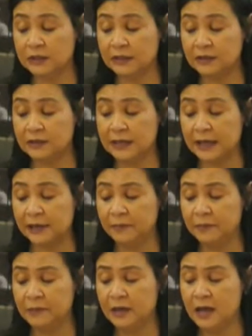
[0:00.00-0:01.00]
Court at the
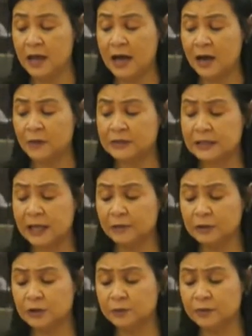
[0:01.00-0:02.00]
time, I was
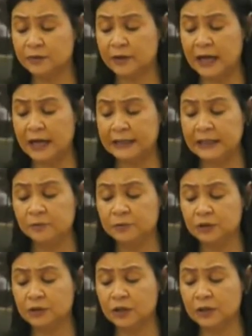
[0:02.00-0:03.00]
able to provide
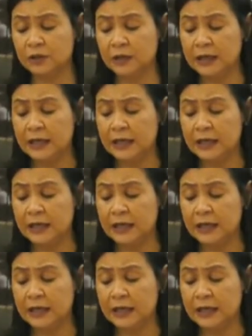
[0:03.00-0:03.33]
input on